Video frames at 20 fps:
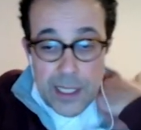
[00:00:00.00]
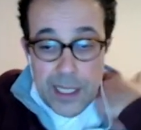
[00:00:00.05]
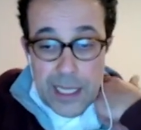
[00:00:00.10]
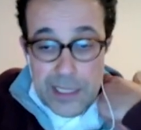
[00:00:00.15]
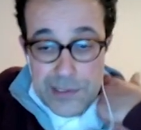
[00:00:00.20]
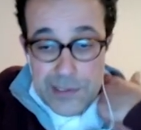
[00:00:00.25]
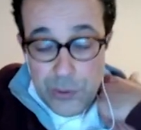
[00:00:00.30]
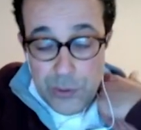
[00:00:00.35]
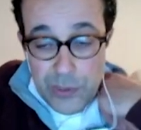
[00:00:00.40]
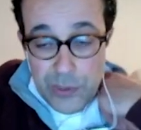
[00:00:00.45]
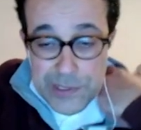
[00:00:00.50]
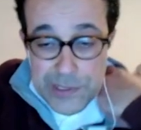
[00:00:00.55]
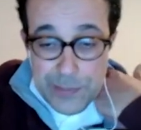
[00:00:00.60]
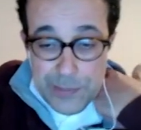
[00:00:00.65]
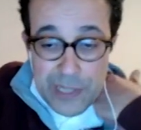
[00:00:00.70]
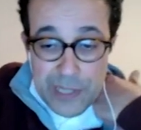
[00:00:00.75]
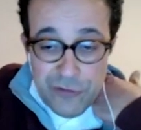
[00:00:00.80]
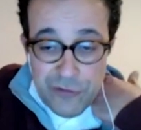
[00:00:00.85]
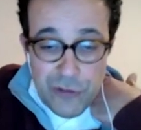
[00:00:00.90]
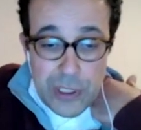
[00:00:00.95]
And so
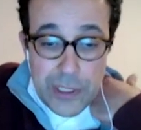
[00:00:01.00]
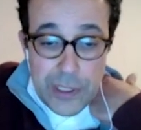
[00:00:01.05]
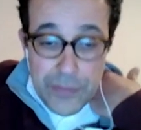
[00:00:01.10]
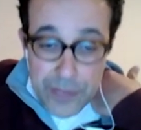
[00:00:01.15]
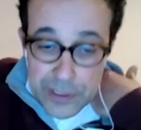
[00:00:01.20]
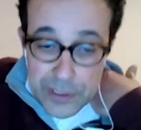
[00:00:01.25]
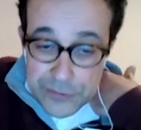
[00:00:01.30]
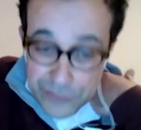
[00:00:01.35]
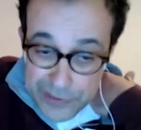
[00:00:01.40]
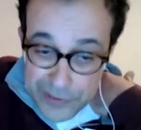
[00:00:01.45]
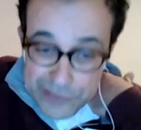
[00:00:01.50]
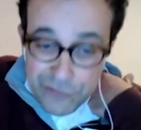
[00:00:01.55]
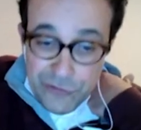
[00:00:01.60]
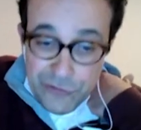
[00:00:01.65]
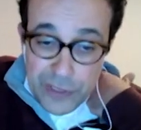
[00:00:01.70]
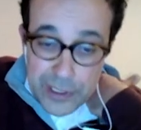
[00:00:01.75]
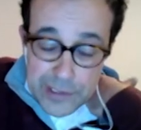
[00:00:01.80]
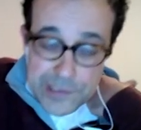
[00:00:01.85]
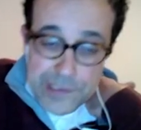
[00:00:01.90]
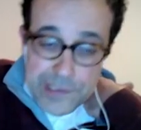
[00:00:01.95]
especially the
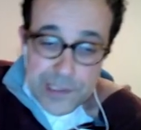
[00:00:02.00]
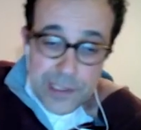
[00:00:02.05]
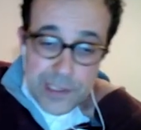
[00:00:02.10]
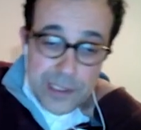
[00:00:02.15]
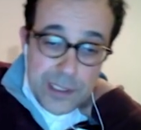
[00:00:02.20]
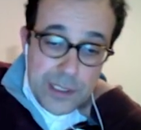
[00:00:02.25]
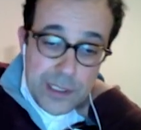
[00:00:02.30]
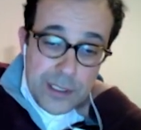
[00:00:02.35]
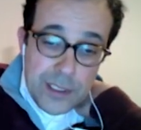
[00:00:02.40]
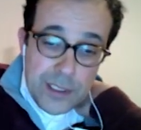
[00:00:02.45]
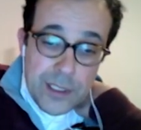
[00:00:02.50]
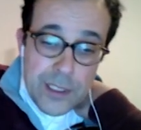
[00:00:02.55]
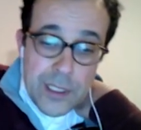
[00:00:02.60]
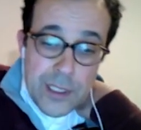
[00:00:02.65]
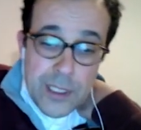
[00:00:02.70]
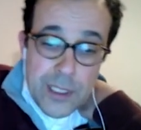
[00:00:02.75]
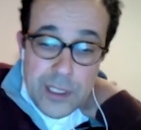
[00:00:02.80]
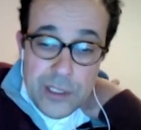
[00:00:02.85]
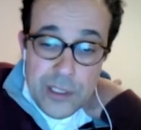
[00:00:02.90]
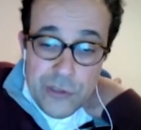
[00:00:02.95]
Christians
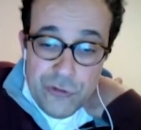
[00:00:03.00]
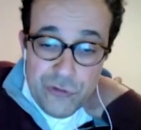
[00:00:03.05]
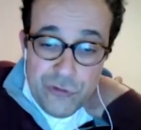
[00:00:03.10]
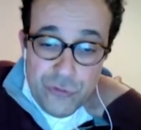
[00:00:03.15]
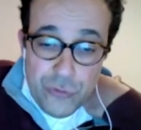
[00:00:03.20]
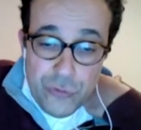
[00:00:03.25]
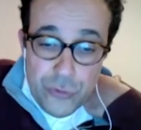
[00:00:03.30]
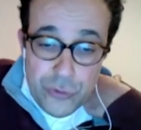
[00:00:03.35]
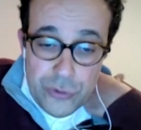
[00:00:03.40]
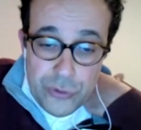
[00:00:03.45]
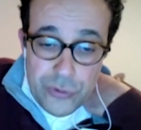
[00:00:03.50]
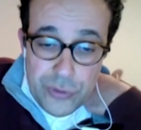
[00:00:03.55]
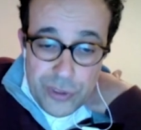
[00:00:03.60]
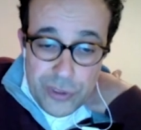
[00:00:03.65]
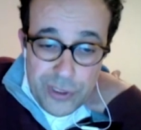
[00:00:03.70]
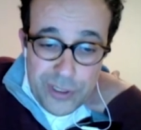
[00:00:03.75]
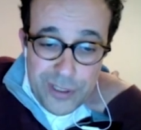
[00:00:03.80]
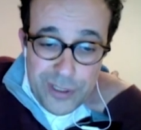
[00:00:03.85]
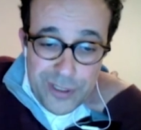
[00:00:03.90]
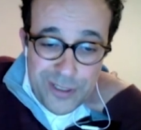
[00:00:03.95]
should,
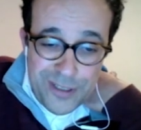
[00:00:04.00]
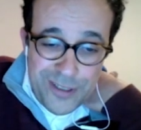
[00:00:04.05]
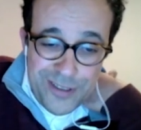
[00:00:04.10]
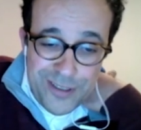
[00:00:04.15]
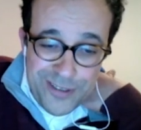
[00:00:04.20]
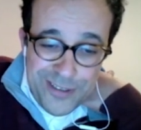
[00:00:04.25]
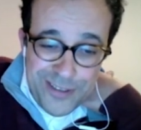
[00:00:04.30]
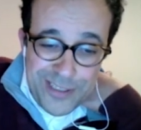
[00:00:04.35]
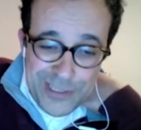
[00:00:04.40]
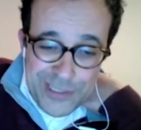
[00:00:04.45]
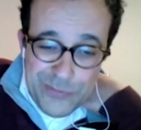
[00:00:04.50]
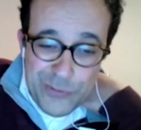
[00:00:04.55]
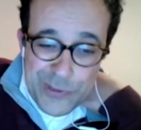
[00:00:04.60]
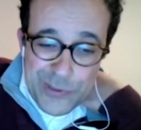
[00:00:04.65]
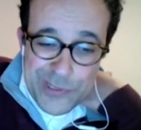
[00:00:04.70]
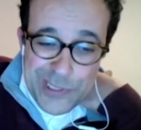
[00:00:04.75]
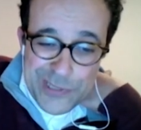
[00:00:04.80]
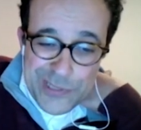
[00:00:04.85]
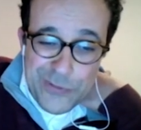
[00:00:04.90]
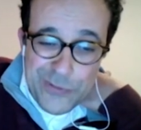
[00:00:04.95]
it
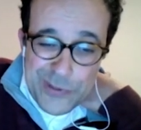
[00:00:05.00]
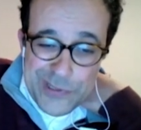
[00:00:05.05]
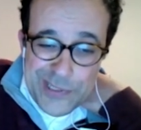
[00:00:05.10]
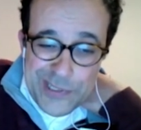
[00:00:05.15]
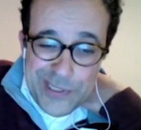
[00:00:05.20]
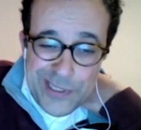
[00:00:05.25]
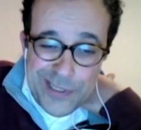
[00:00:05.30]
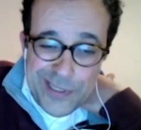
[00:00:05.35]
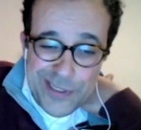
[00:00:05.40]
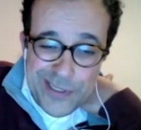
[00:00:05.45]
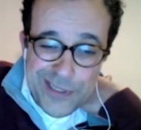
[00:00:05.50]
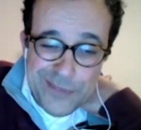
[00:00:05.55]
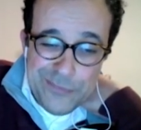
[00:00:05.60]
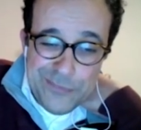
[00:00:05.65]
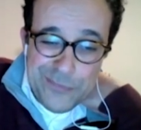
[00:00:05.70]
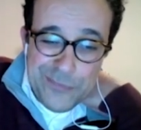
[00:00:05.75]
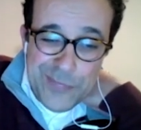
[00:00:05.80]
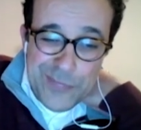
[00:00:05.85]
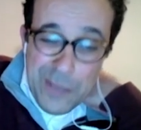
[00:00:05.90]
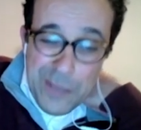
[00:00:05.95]
was
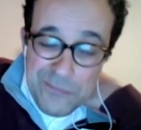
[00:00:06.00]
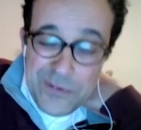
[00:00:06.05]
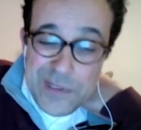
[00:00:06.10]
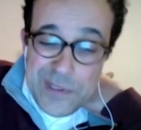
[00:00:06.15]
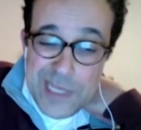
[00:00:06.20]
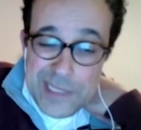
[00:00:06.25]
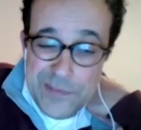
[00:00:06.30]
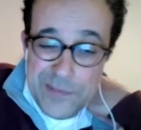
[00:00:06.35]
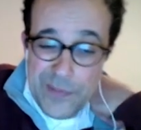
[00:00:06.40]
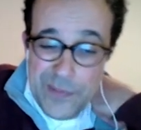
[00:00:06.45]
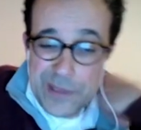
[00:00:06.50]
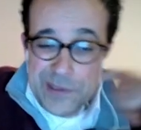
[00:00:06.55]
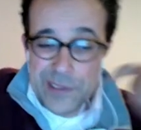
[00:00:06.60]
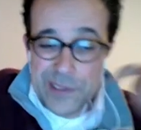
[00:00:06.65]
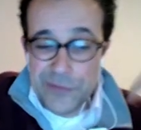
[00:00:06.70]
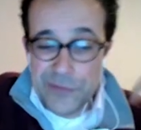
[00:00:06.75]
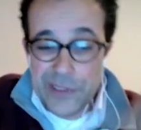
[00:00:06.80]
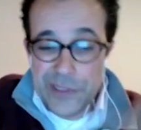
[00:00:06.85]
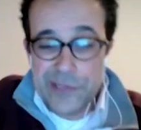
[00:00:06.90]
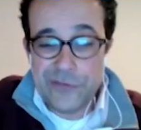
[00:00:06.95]
emphasized that the
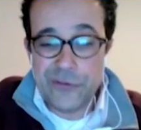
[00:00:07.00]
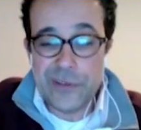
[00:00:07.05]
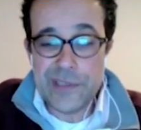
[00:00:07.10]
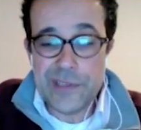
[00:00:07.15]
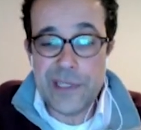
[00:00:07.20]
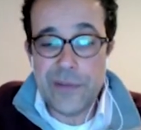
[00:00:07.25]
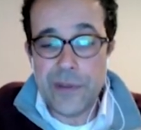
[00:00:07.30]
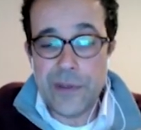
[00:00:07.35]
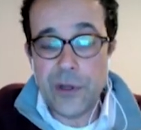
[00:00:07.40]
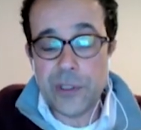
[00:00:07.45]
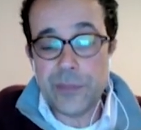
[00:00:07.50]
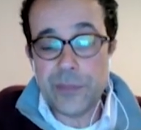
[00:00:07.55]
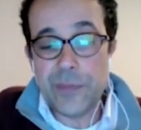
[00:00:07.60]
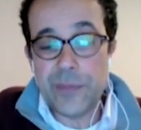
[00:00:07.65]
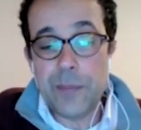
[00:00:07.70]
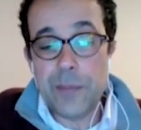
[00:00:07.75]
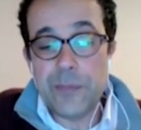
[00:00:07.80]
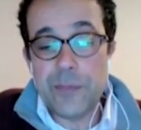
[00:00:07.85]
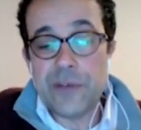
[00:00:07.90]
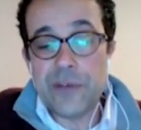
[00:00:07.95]
Christians in the
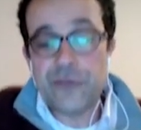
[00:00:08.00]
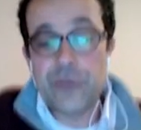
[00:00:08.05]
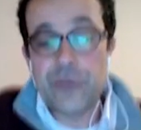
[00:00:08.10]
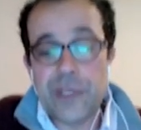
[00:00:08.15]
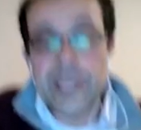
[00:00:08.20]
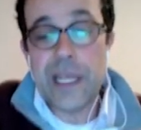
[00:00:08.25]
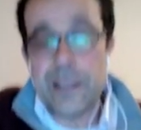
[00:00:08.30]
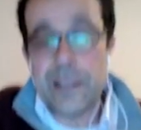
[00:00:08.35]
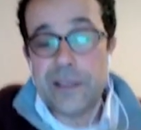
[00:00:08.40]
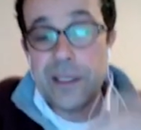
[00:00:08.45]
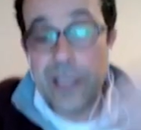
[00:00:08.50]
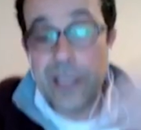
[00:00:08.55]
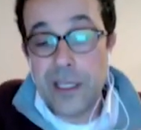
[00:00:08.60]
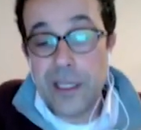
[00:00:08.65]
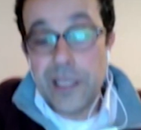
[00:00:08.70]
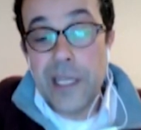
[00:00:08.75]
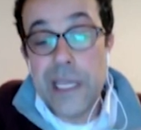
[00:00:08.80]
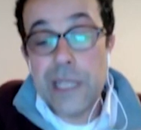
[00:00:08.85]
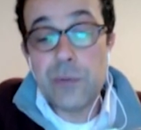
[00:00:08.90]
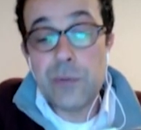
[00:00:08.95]
Ottoman Empire should get
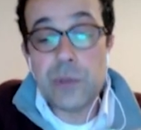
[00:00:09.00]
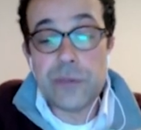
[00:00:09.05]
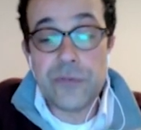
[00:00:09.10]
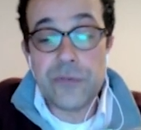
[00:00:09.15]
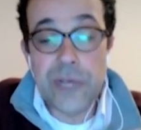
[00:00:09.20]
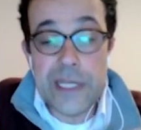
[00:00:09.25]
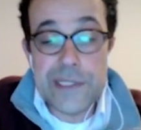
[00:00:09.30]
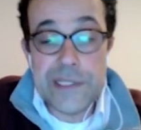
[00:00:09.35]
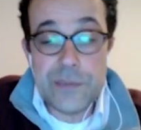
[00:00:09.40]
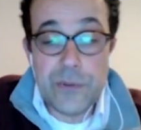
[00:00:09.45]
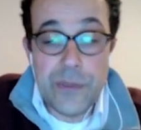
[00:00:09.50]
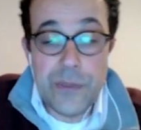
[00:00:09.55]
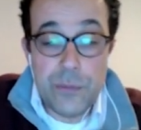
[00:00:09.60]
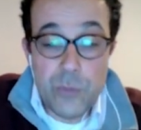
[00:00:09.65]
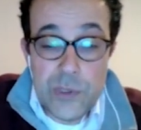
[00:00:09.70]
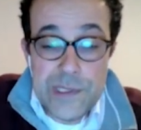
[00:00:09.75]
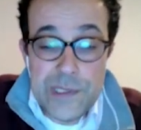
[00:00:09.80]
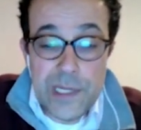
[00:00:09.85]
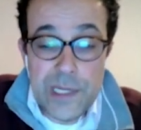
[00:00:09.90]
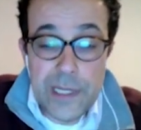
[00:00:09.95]
equal rights with
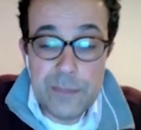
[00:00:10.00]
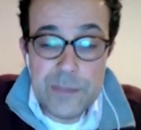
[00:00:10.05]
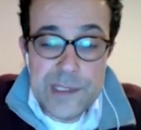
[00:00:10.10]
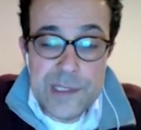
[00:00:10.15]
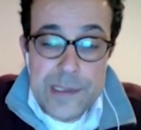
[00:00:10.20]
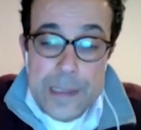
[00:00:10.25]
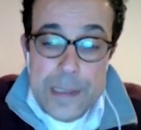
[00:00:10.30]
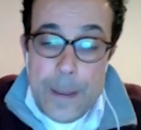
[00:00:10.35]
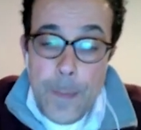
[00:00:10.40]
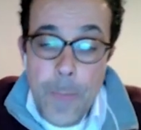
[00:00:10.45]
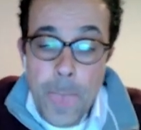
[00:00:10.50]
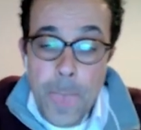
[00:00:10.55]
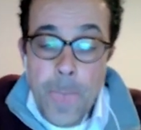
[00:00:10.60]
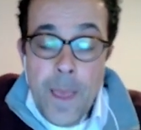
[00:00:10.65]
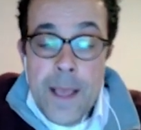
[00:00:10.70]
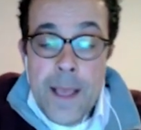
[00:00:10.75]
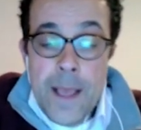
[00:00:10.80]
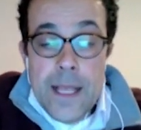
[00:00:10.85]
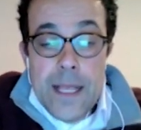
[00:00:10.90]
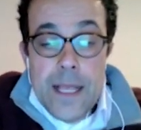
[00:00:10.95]
Muslims.
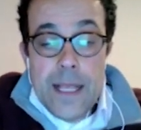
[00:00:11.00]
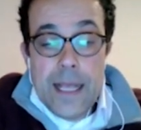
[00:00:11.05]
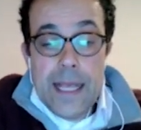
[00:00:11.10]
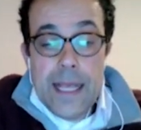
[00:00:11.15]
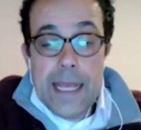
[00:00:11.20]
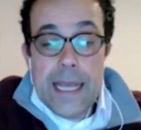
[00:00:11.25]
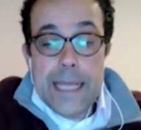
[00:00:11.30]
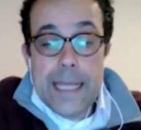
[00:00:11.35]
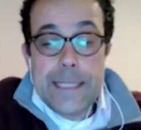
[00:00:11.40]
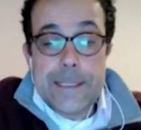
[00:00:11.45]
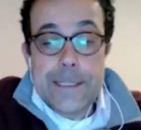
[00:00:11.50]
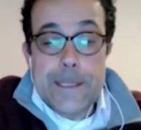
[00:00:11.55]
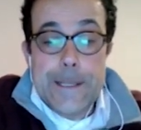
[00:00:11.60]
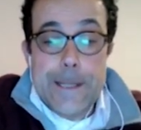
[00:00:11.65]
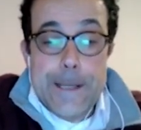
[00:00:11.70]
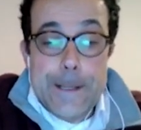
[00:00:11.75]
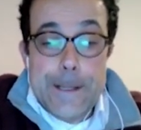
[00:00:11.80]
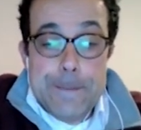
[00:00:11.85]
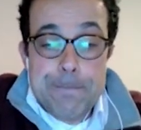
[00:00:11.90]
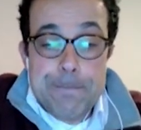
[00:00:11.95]
And
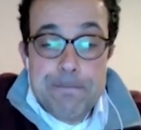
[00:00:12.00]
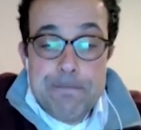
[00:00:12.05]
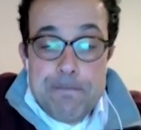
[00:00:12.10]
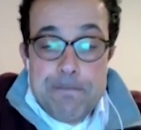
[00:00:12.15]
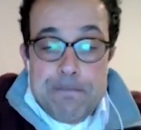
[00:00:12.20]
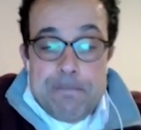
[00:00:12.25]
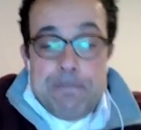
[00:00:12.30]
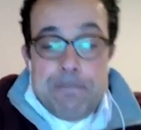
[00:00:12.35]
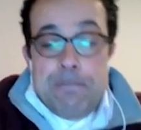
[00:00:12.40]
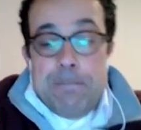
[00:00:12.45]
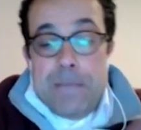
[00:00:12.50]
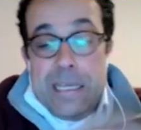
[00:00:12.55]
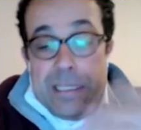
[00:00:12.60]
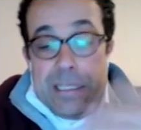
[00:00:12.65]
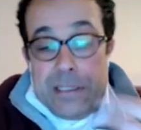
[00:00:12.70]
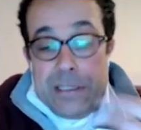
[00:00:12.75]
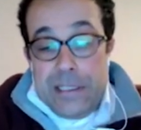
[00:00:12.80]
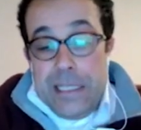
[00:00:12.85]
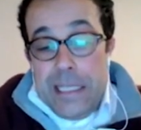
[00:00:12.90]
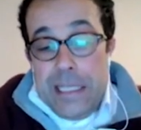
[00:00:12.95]

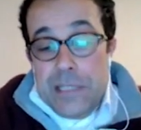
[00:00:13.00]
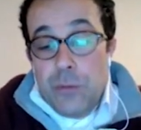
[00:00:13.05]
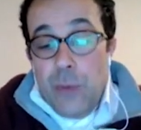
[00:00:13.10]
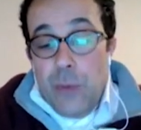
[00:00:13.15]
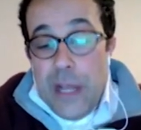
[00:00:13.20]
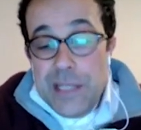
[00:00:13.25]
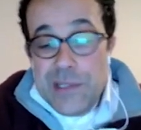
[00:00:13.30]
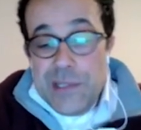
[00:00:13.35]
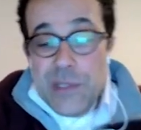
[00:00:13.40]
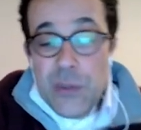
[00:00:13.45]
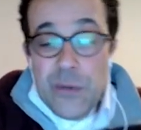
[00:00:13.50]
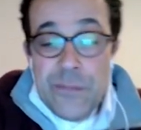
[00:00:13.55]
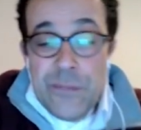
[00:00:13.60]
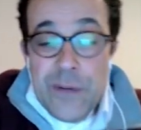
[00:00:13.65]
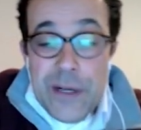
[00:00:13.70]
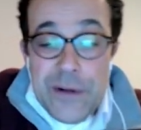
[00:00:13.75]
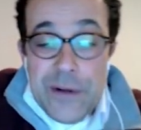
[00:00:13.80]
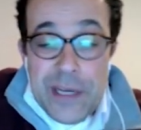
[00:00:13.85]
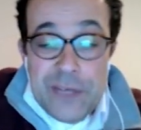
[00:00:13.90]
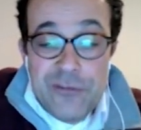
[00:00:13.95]
it went so
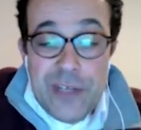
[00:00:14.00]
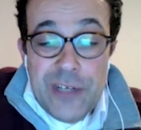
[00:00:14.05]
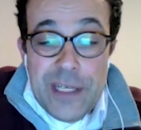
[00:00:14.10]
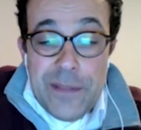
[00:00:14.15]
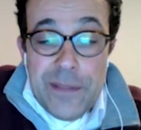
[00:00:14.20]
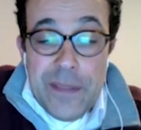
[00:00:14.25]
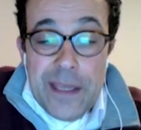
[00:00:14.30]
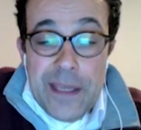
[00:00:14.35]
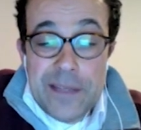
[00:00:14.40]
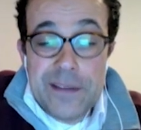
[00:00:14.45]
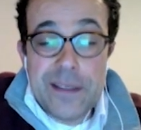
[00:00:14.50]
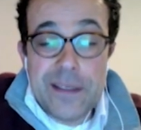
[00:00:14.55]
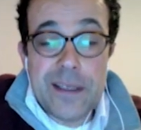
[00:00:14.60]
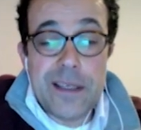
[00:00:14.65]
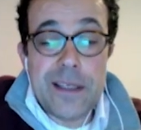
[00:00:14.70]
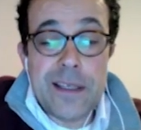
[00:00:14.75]
far actually that